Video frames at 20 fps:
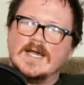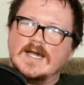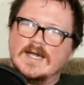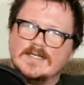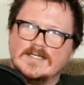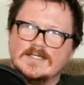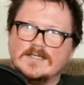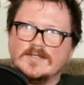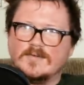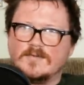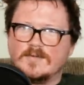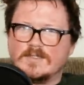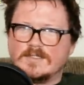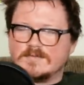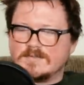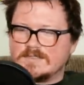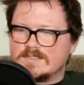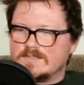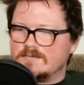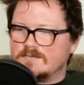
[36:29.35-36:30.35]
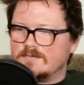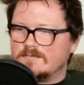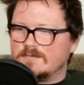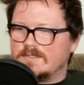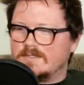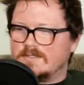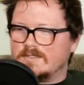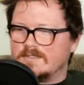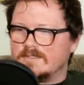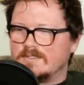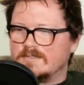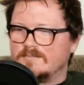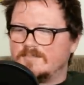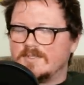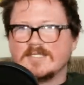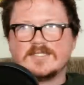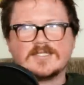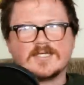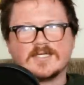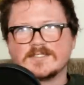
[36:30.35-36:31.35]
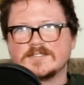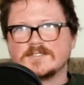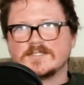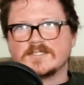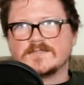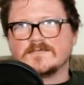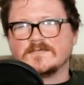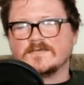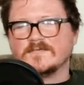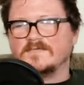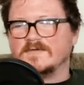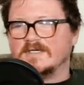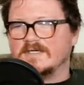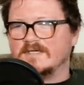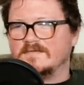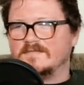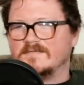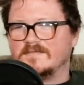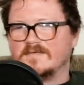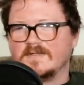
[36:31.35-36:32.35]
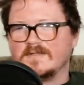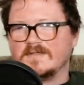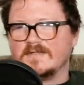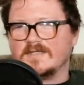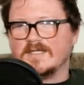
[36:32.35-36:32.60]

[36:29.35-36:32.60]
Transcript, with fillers: I didn't know what I was doing with the Pentax 645.